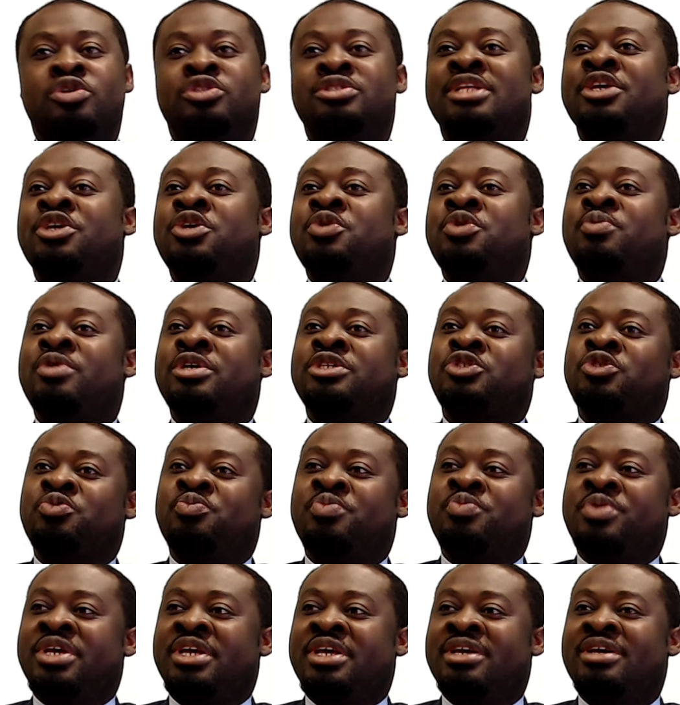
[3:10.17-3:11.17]
the U.S. to
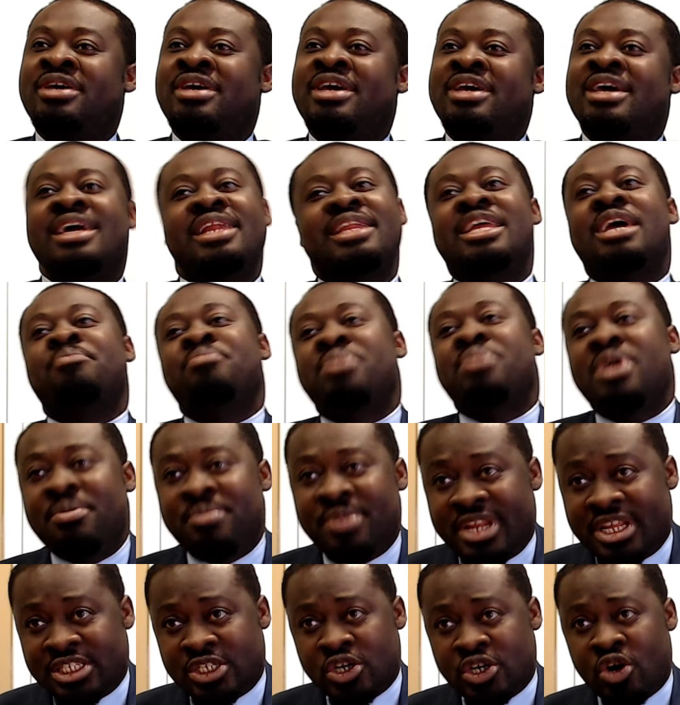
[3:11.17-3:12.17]
be their
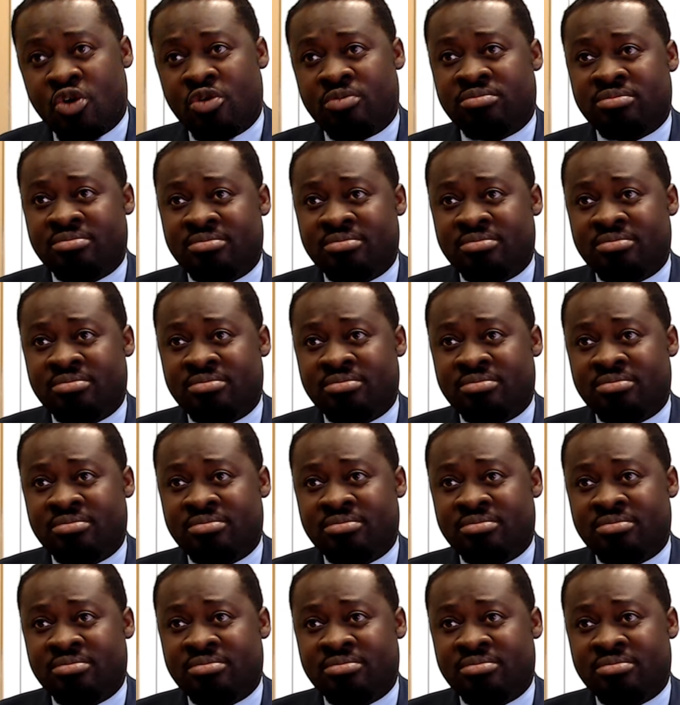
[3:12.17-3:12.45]
permanent home.